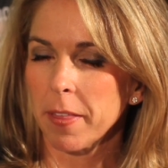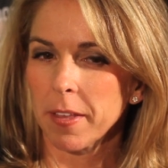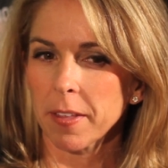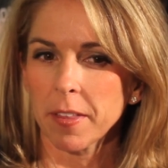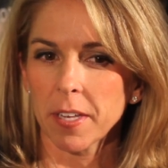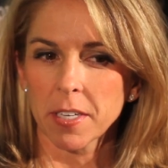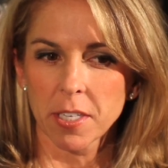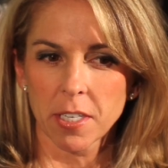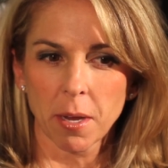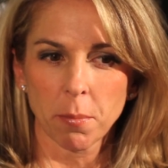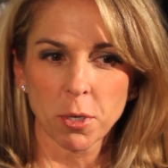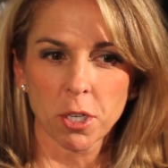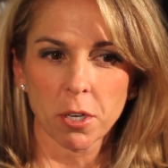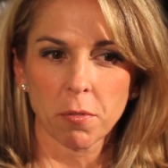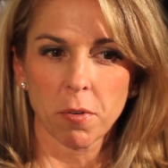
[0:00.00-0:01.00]
I think the
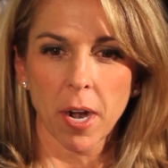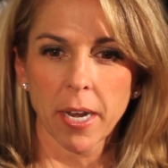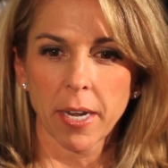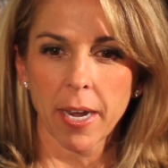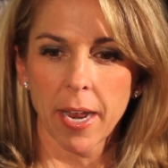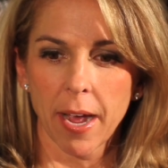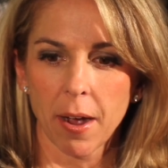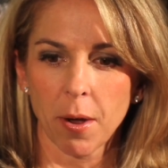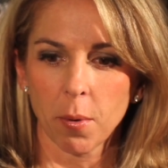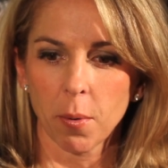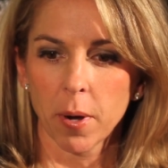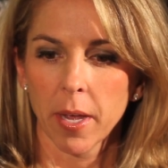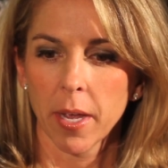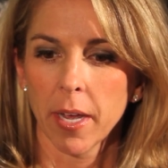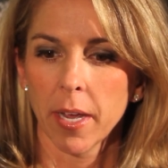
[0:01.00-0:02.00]
assumption right now
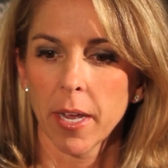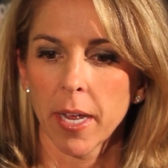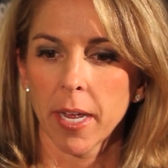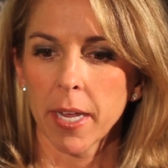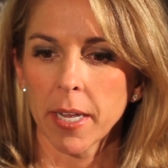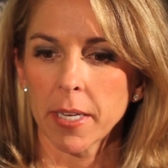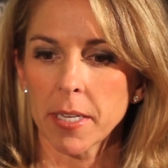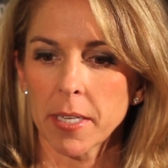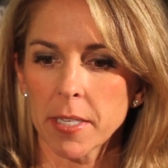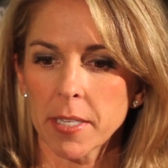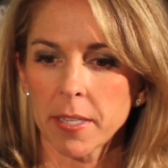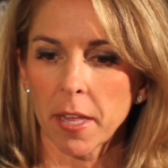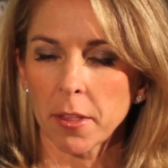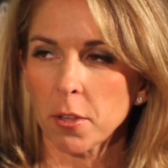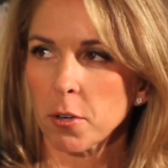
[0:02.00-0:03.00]

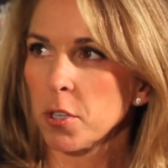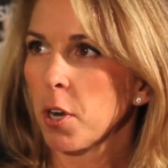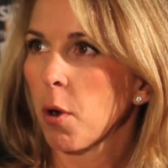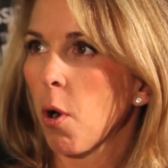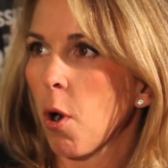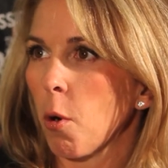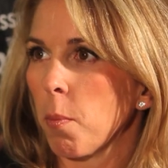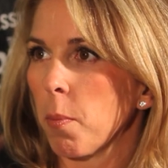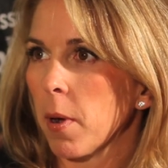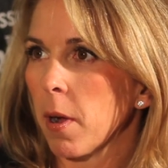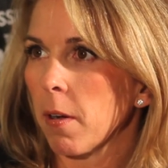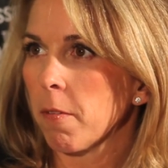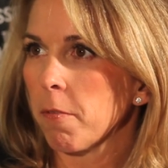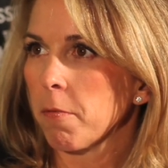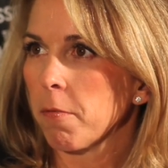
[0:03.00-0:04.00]
is that there's no hope
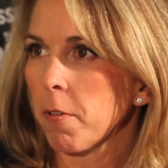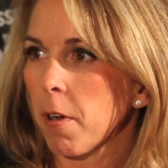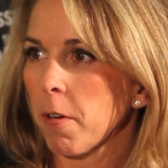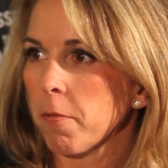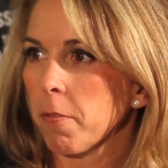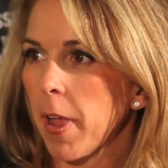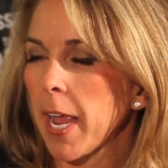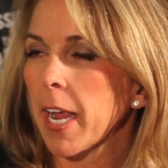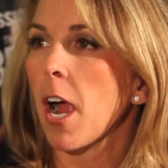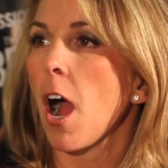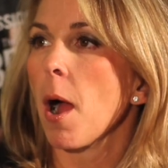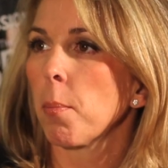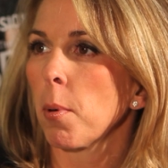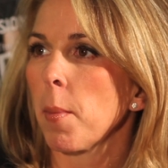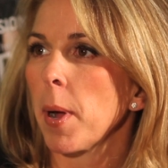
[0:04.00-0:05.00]
of a
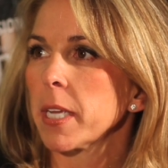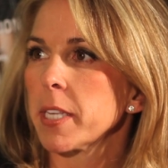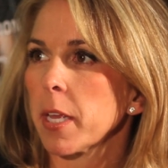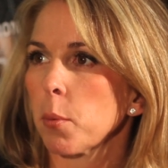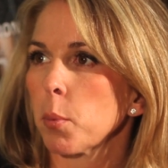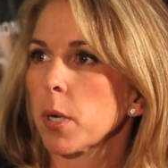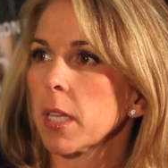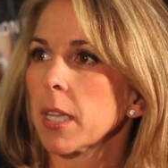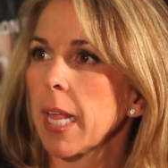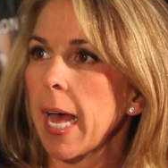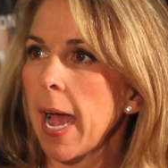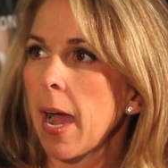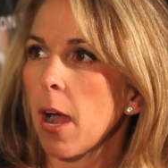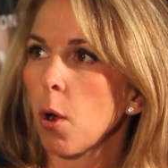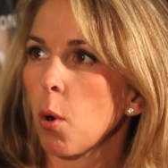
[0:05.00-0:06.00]
compromise that would
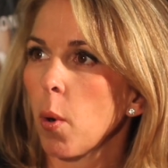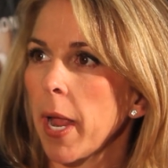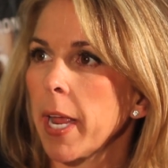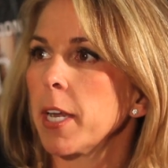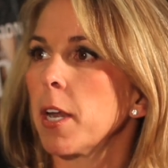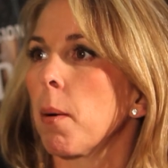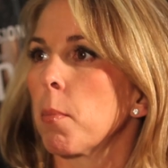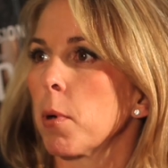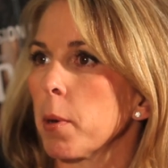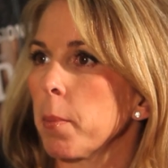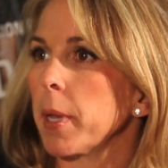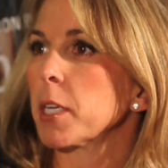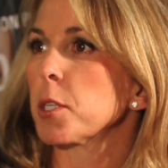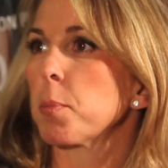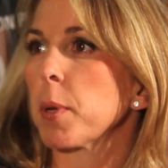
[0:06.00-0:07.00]
allow a number to
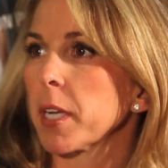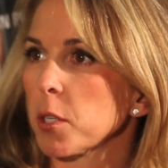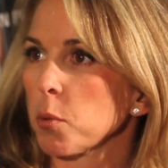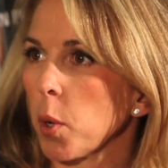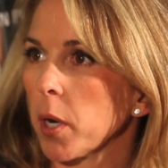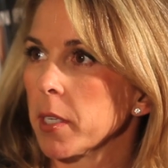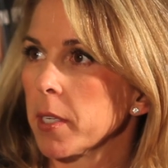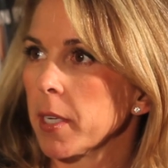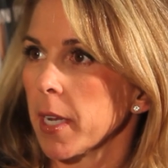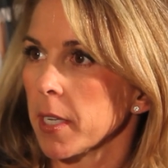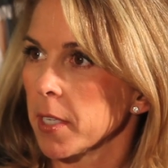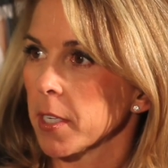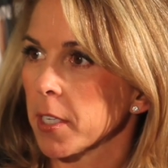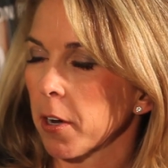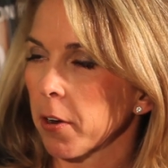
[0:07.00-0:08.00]
be as big as what is
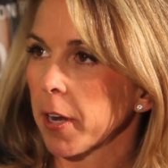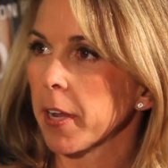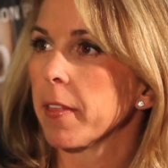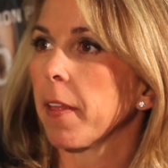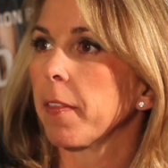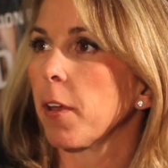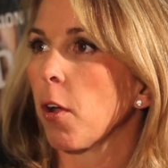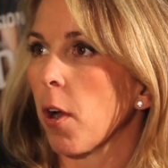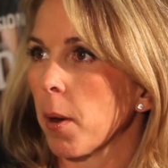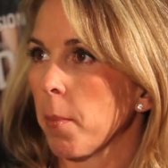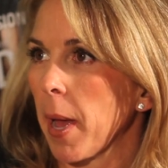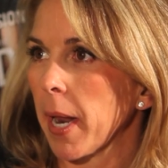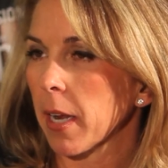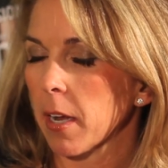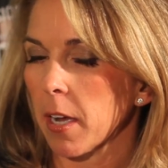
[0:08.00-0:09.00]
necessary, and that the
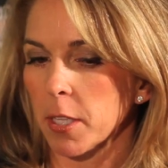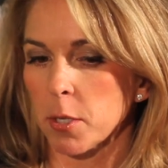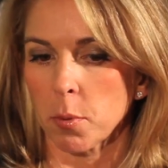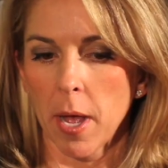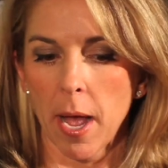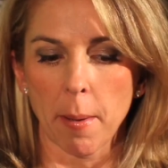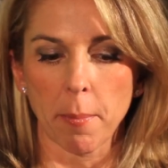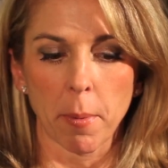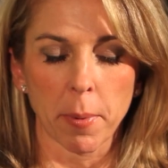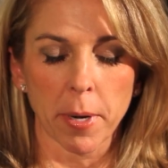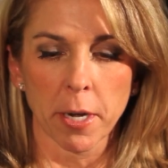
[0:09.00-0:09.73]
automatic cuts will happen.